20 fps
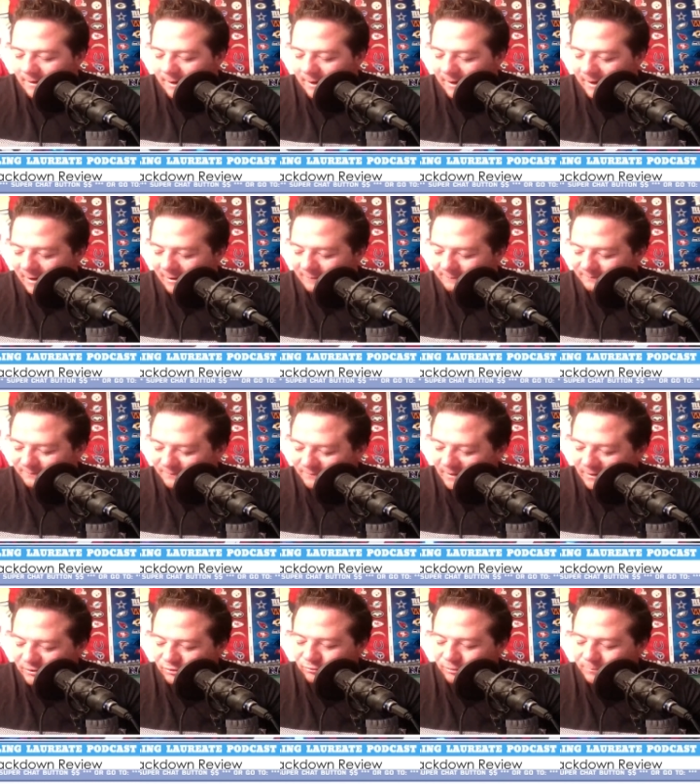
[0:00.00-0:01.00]
Um,
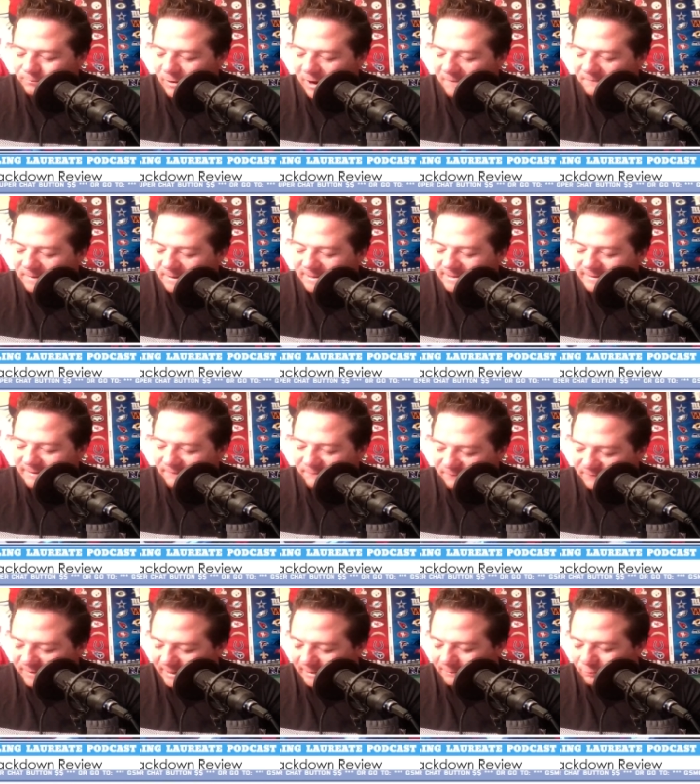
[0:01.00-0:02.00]
Street Profits
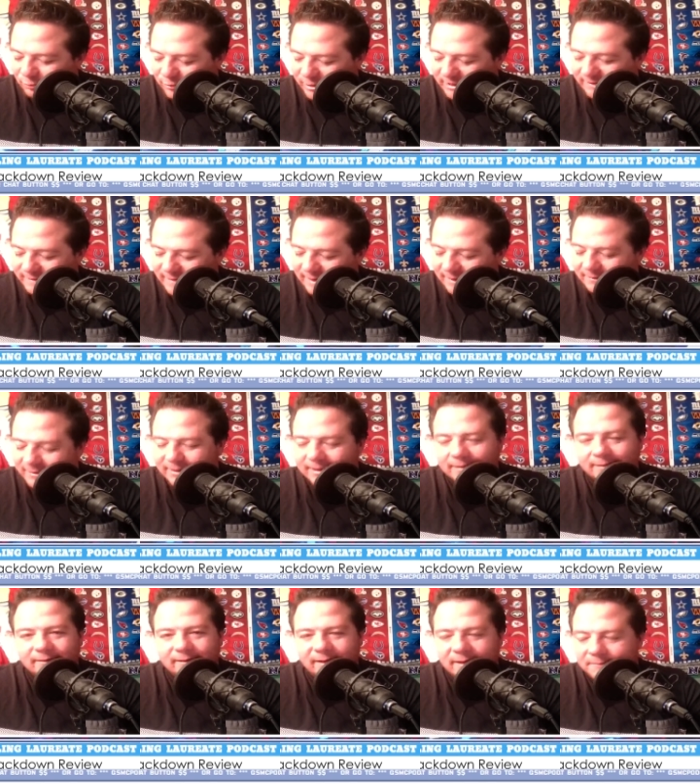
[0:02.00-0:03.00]
defeat pretty
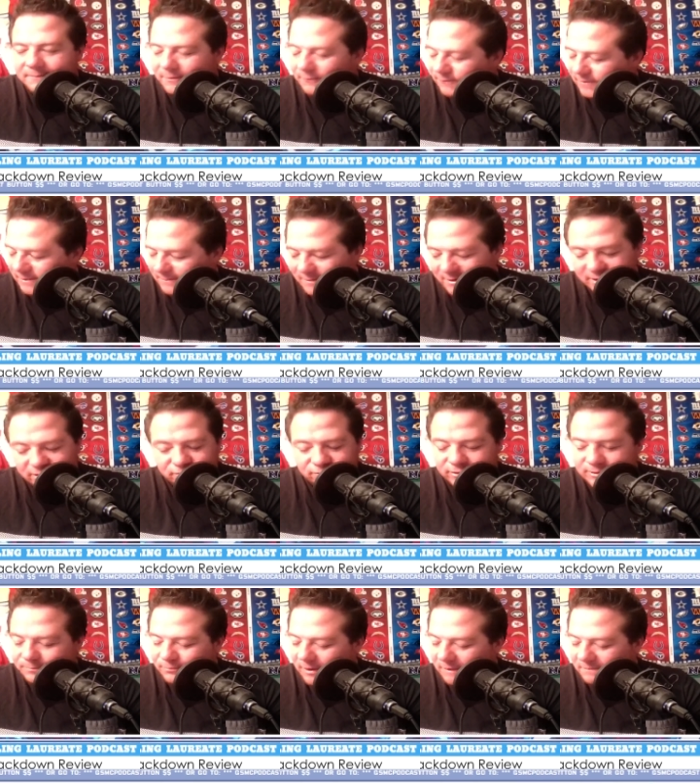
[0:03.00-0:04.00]
deadly. Love the win by the
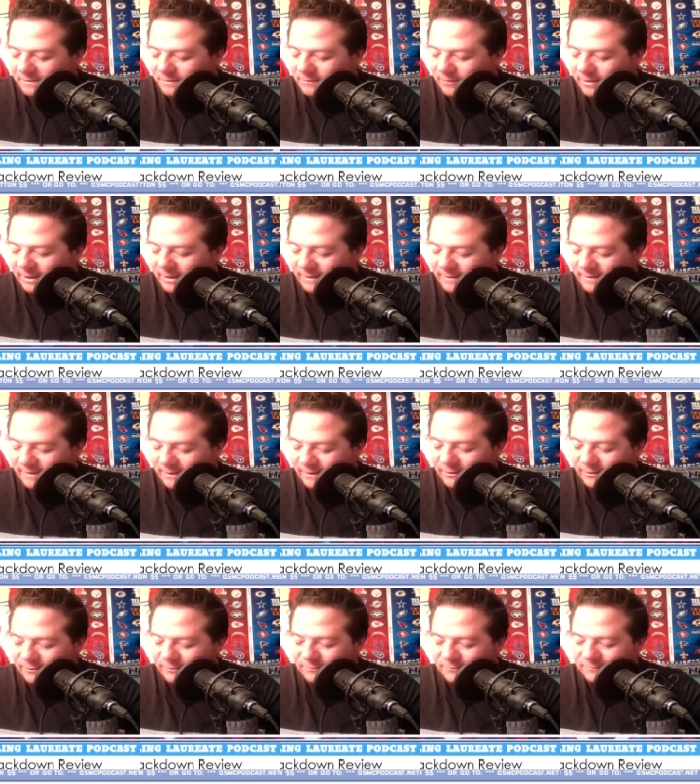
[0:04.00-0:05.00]
Street Profits. Want to
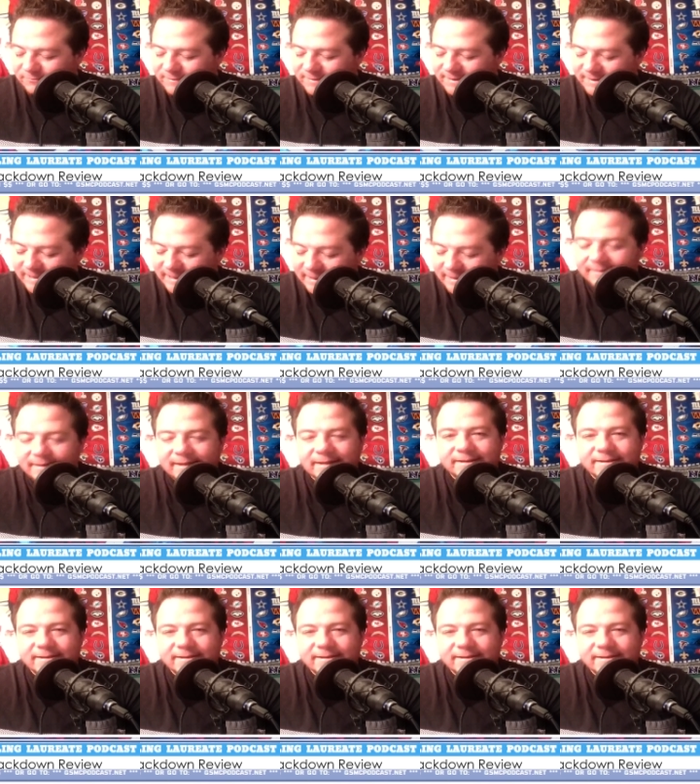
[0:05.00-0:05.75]
continue seeing